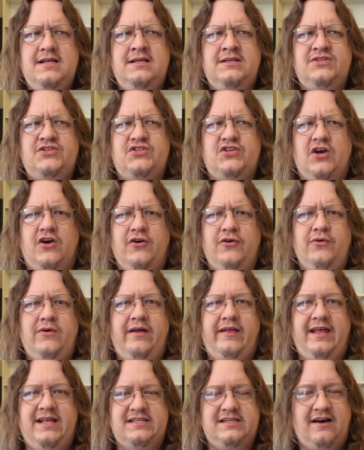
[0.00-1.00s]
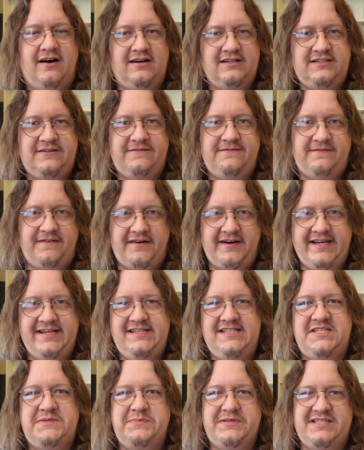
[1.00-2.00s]
So it's hard to
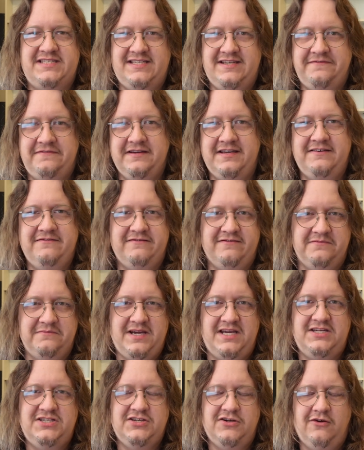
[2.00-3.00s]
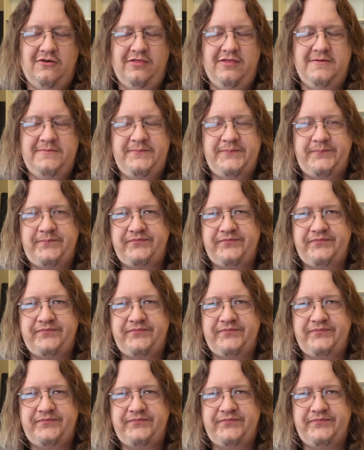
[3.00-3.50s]
find specific information on them.